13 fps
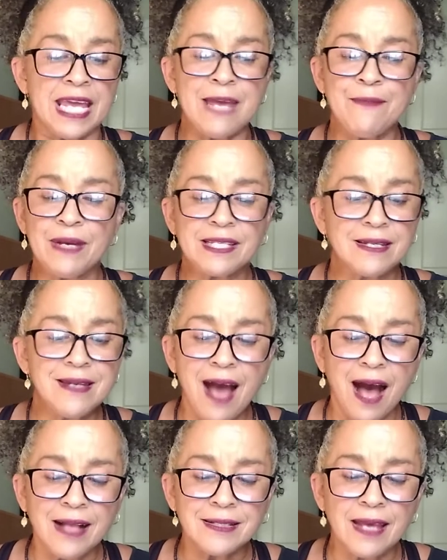He must
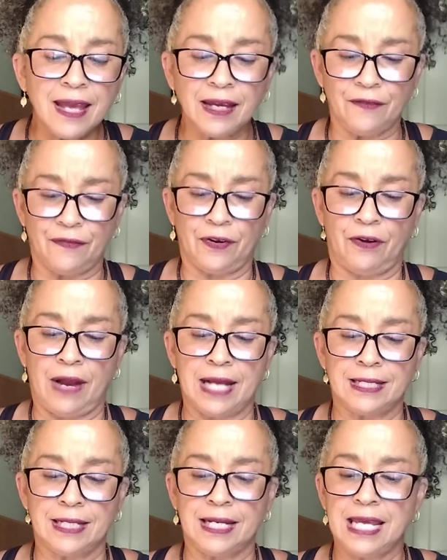not take it for
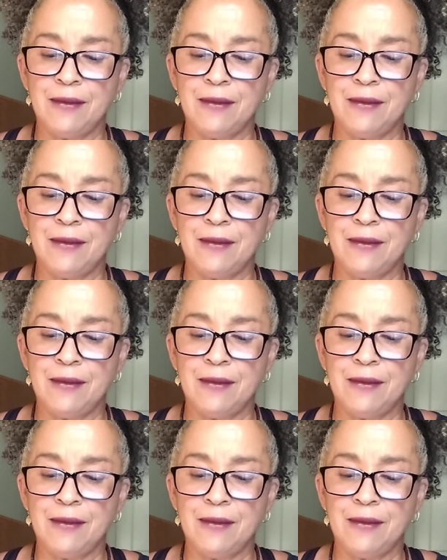granted.